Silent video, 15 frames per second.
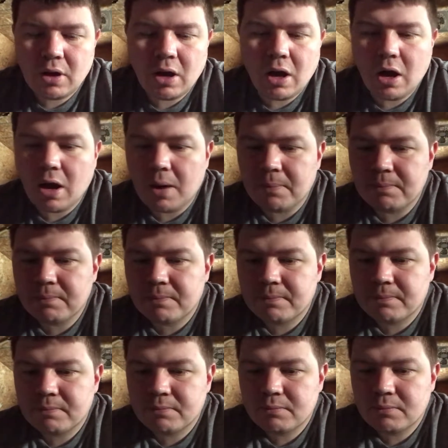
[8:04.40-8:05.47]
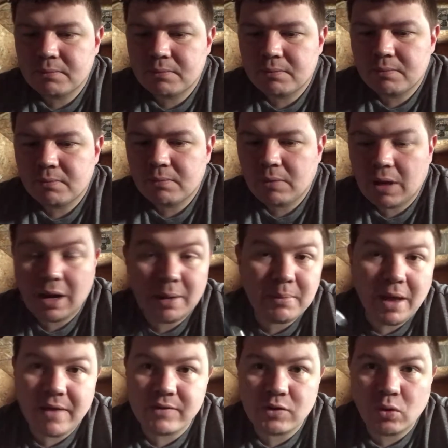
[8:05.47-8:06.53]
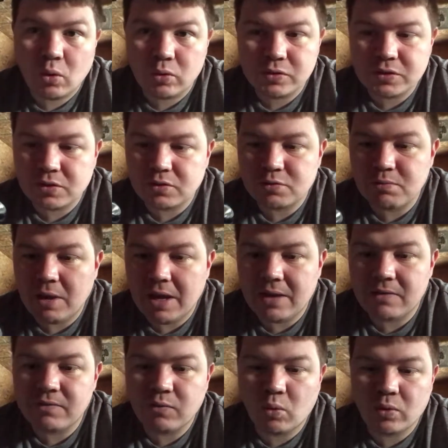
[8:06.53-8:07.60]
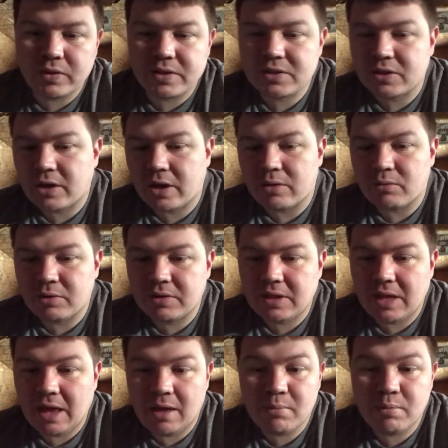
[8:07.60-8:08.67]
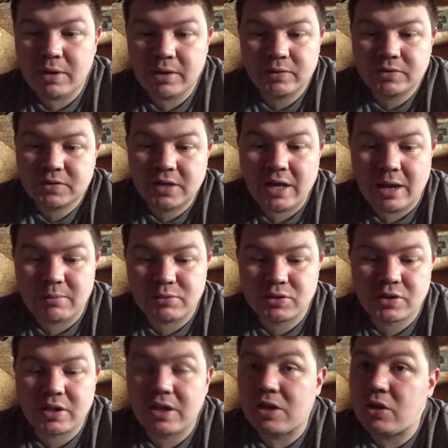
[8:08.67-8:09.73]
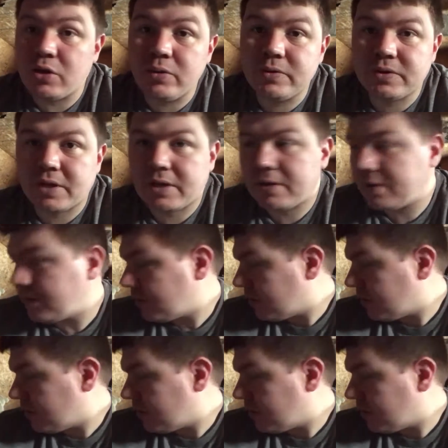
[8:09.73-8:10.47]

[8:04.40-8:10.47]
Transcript: And I'm having holsters made for this gun with the aplc. I'm just going to use it.